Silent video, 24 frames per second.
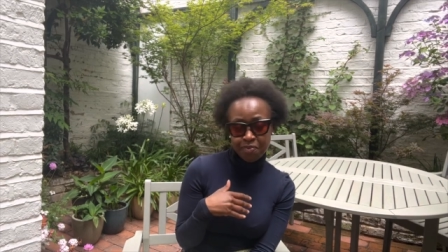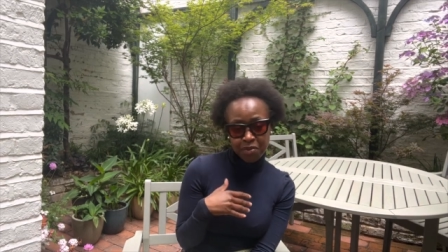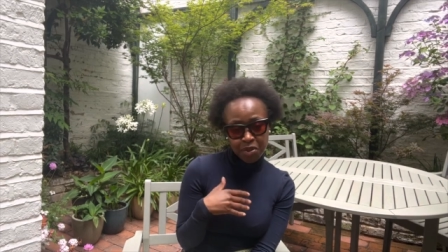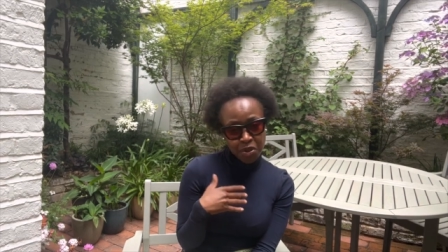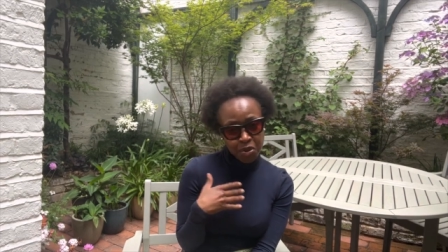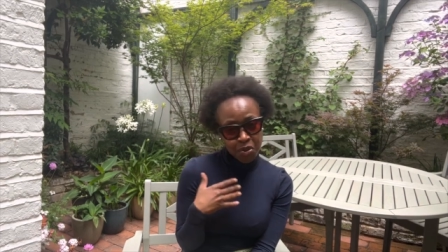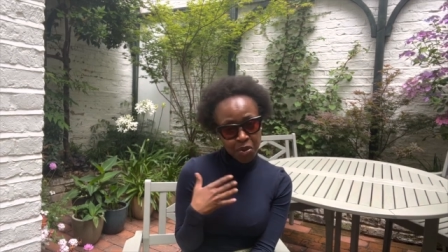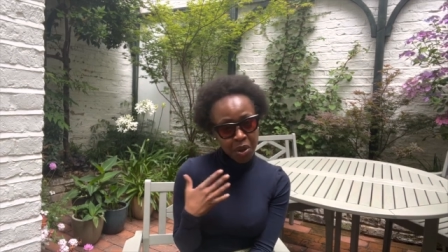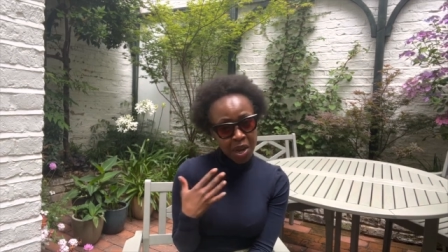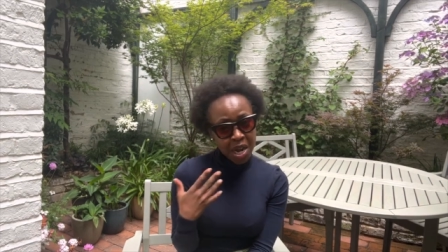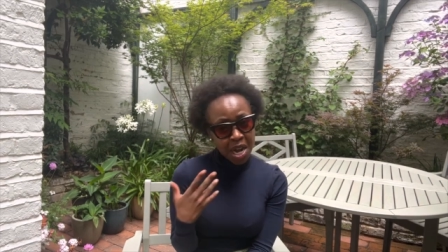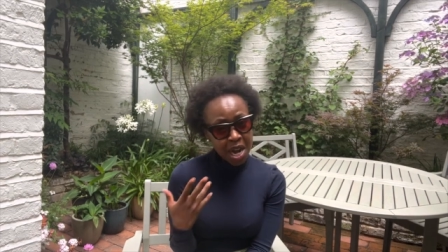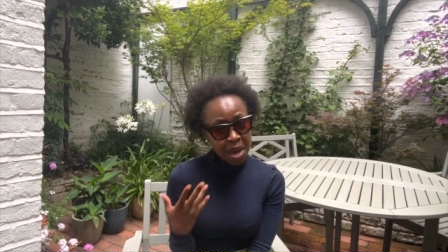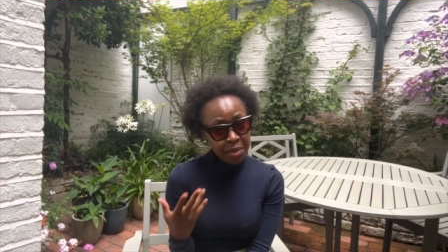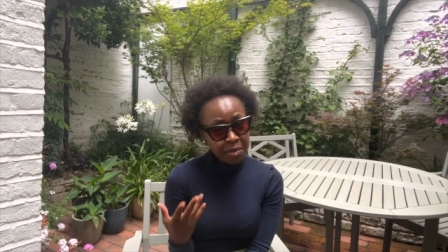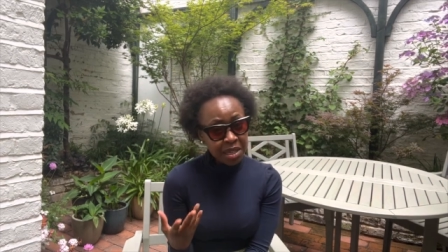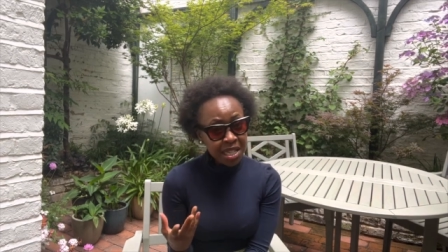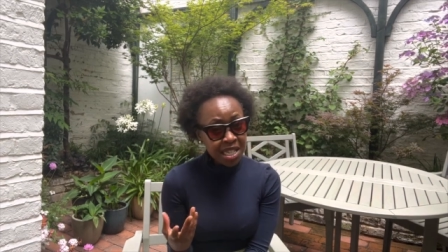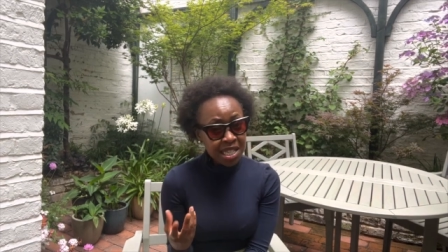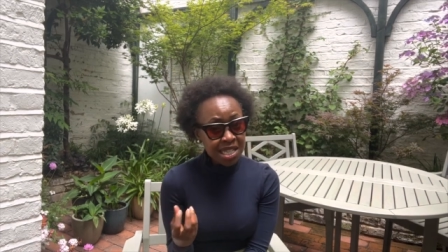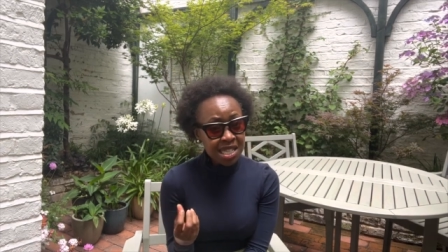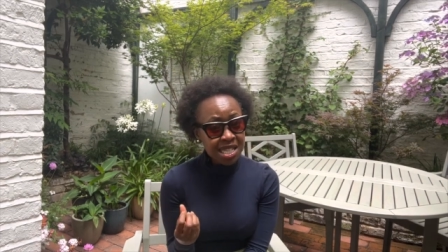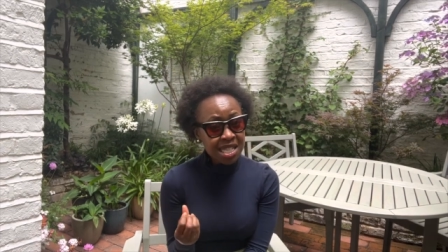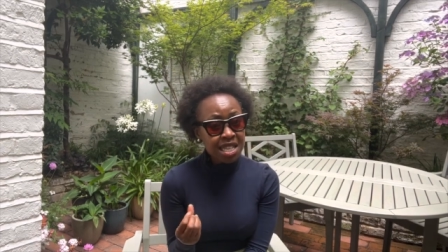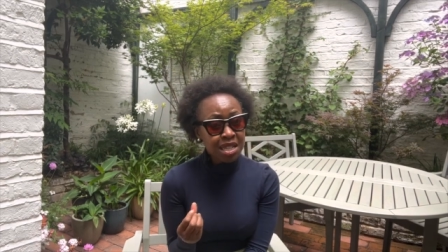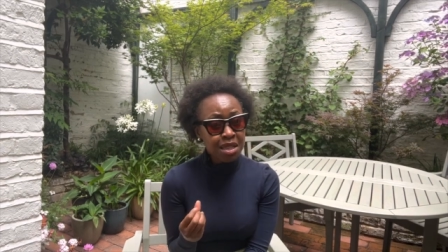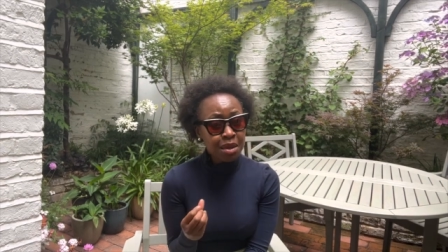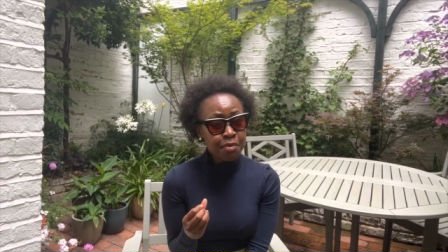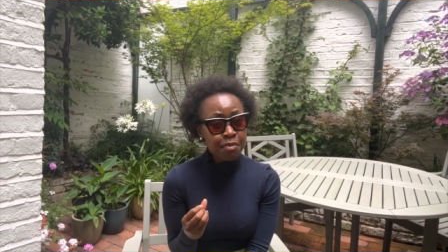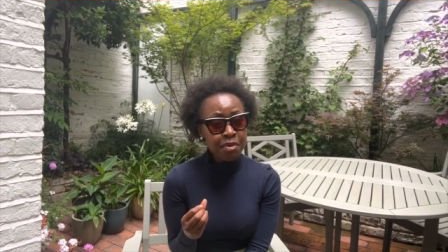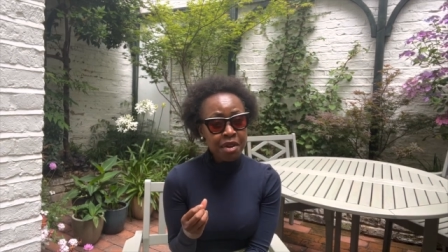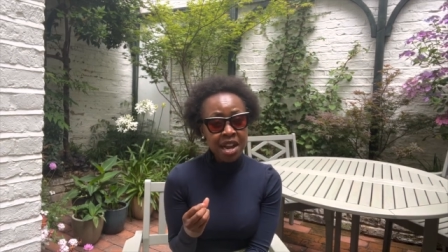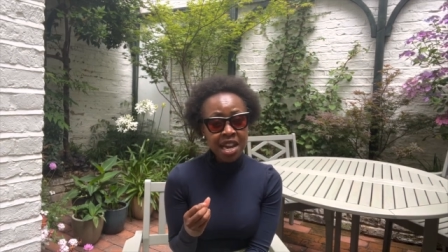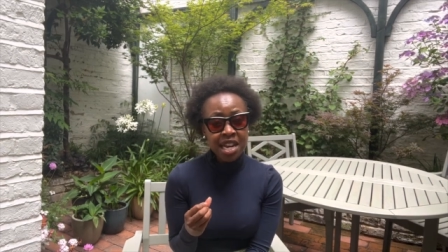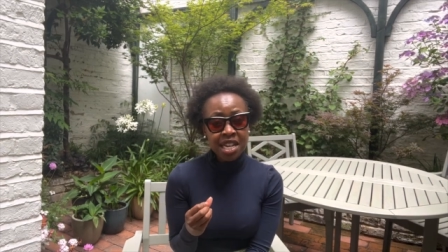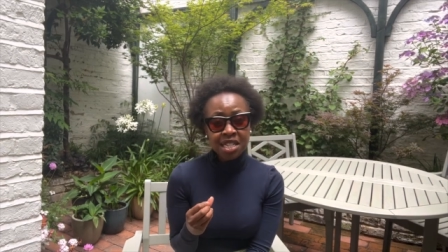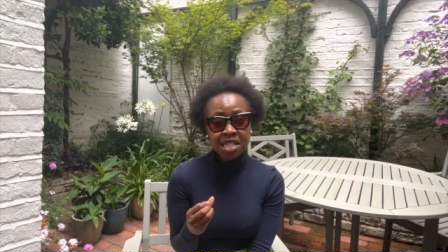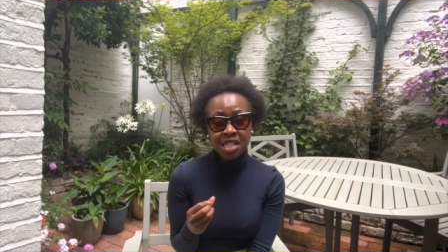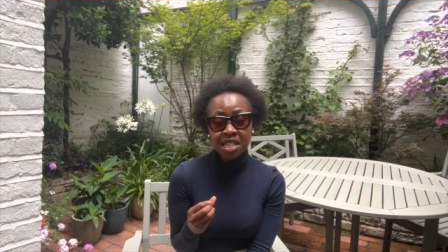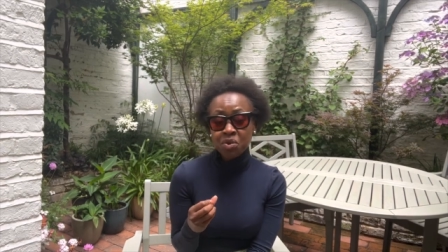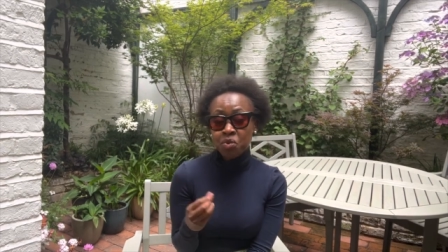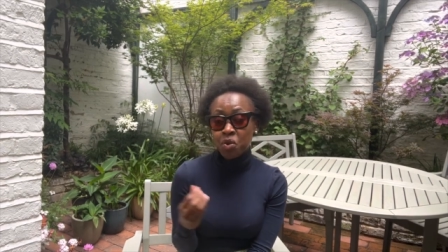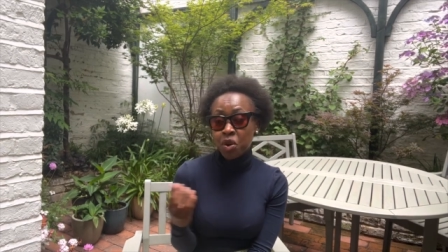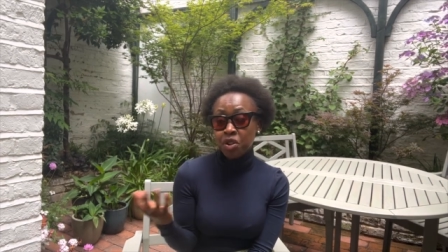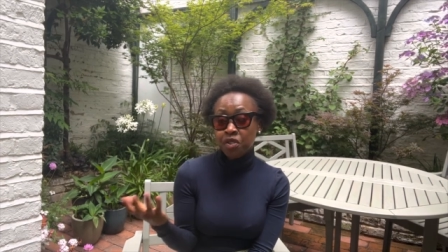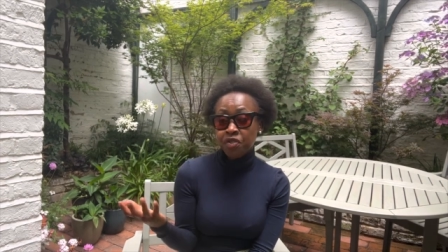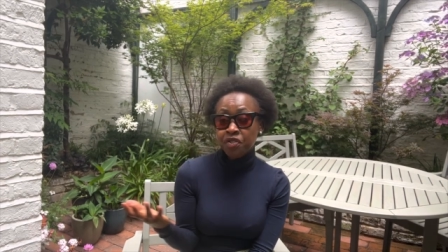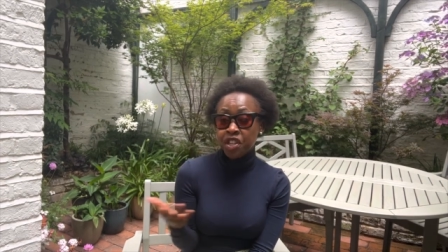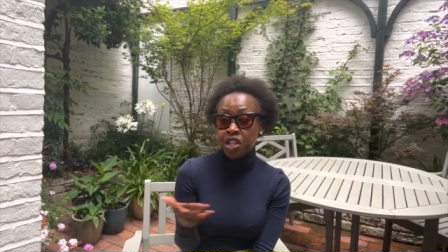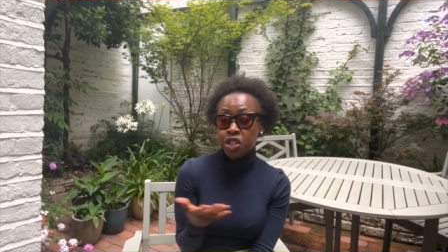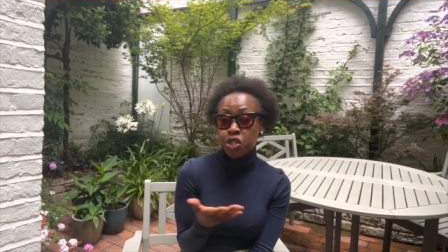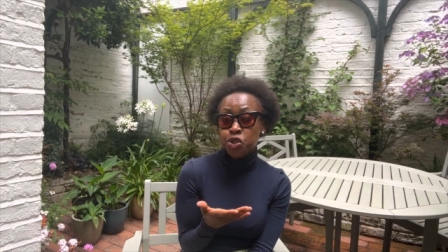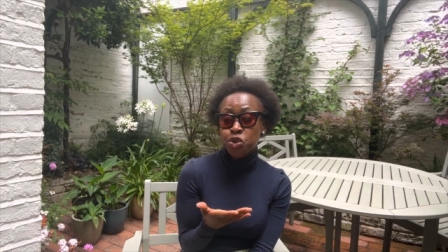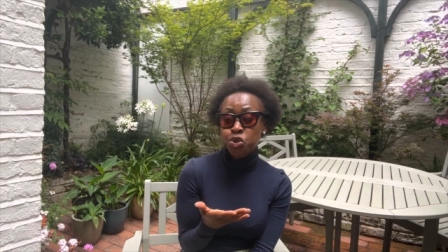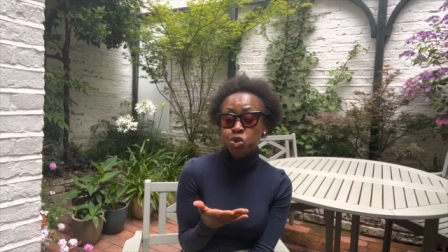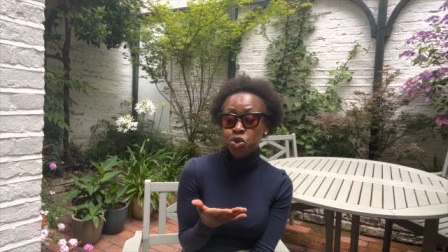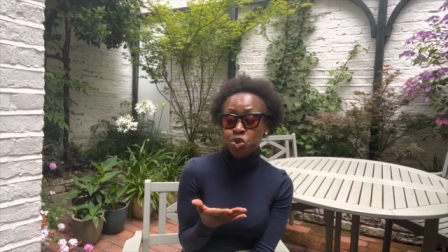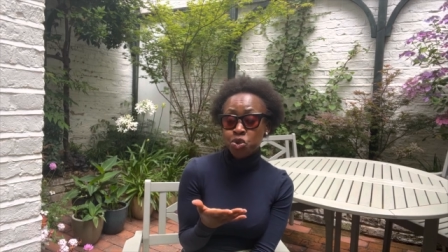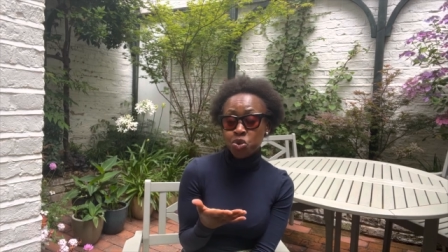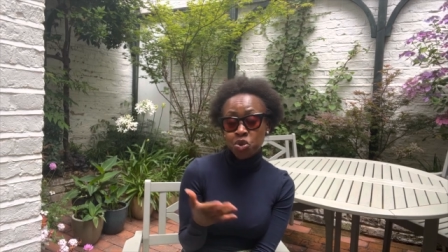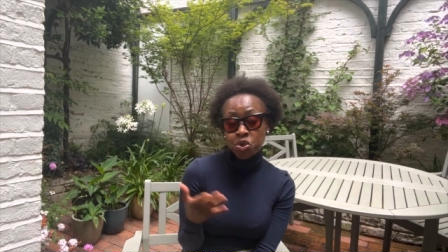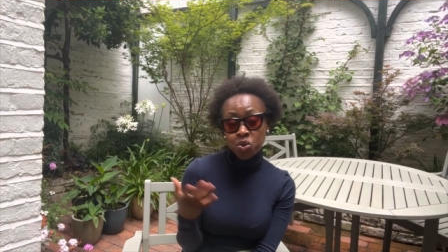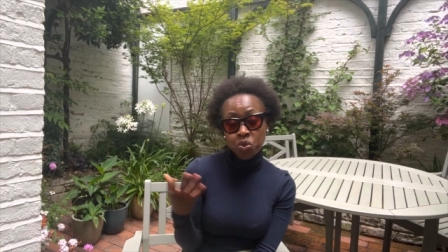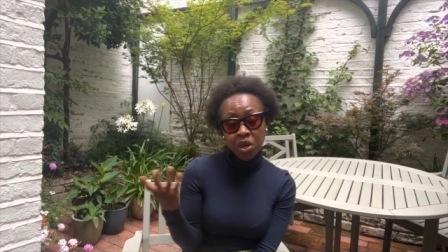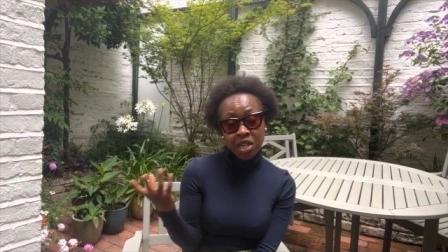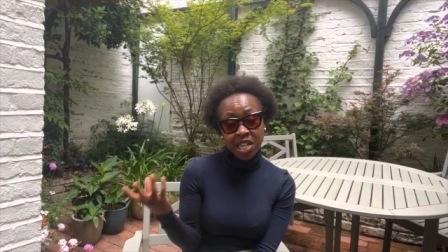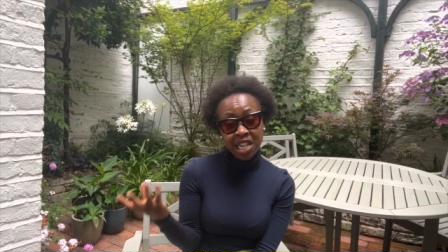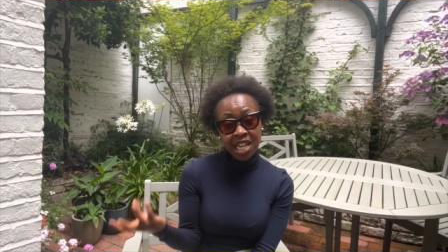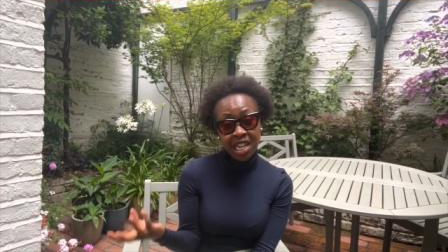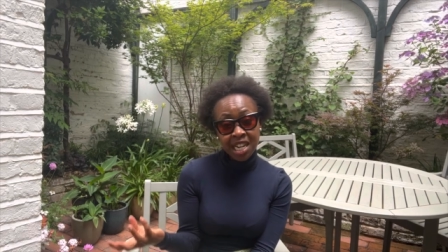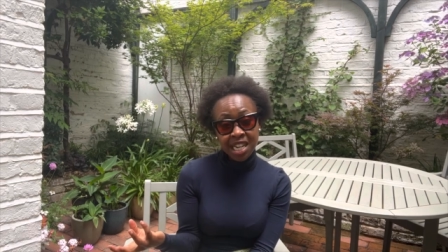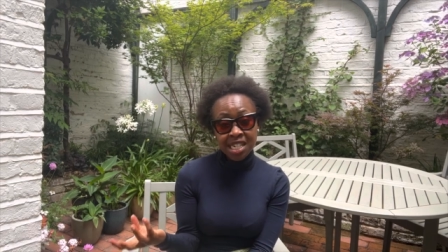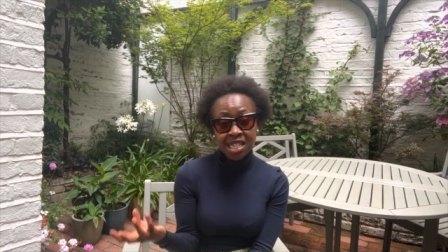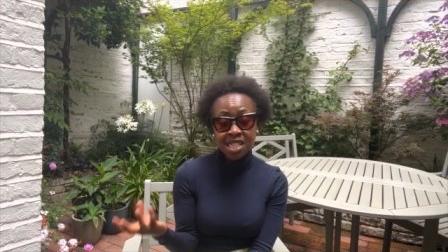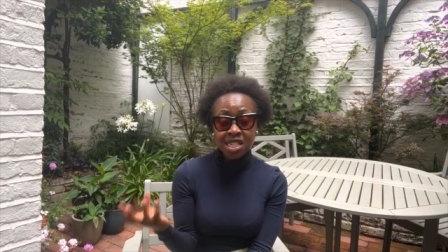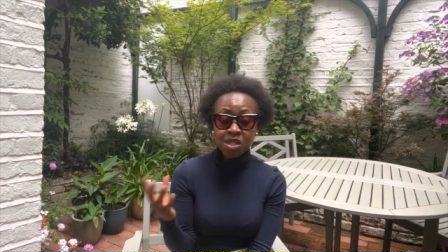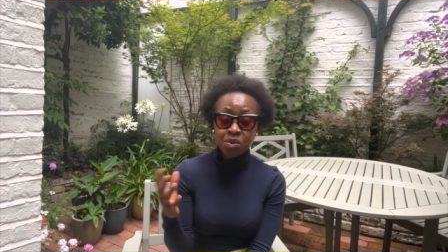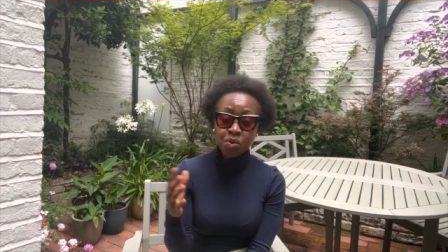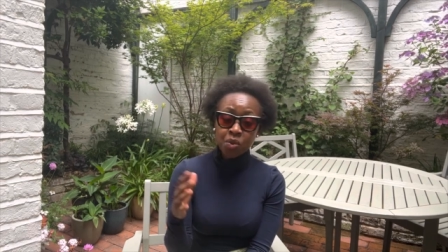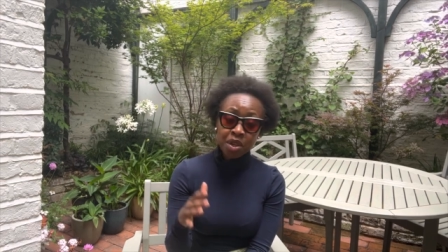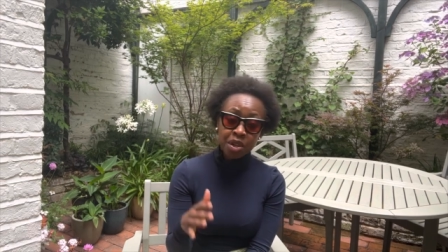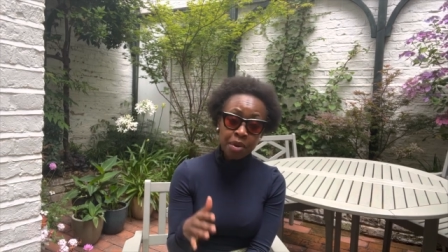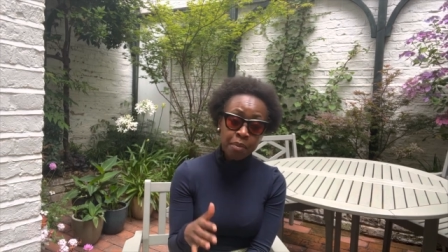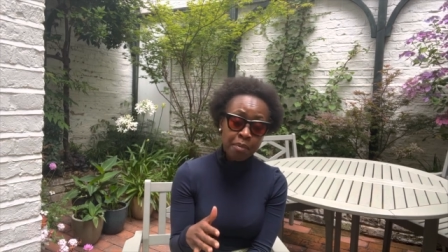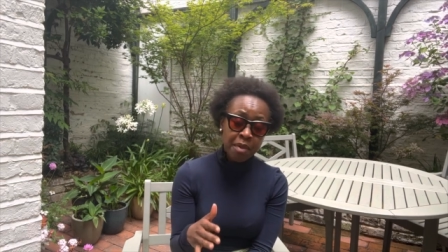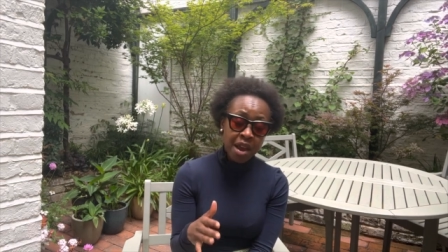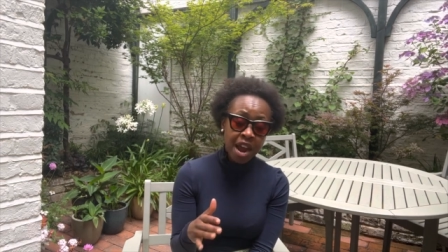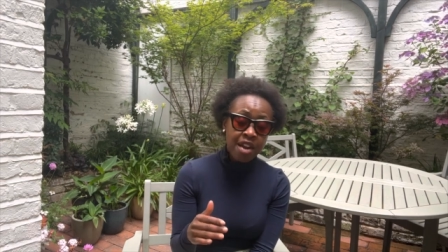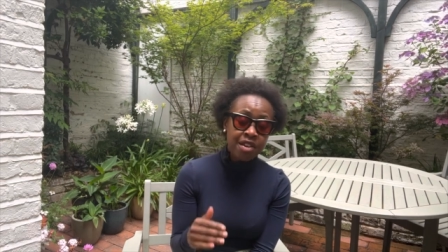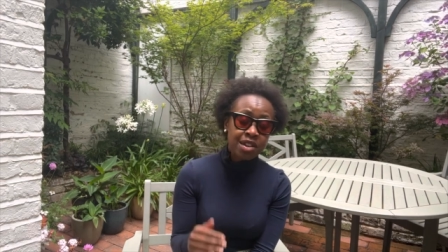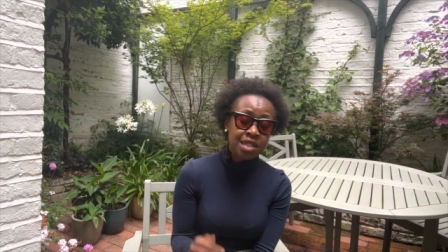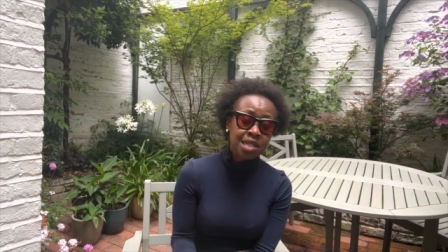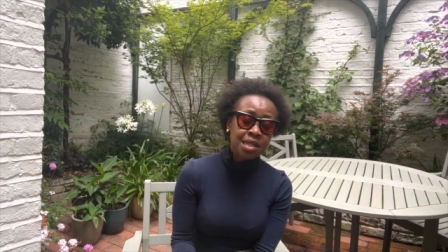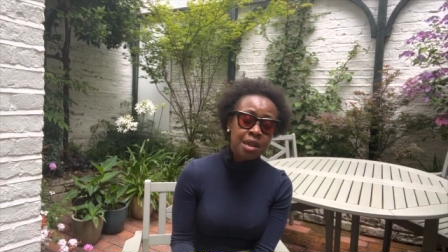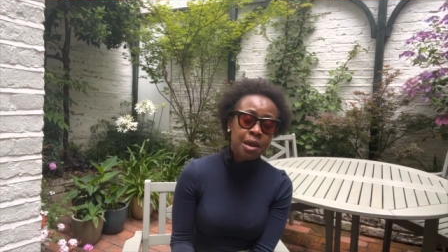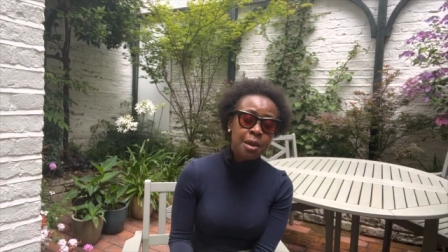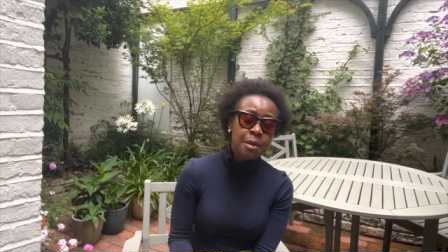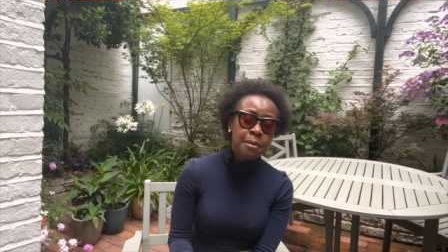You come in and see the brand in one of their two stores, one in London, one in Paris,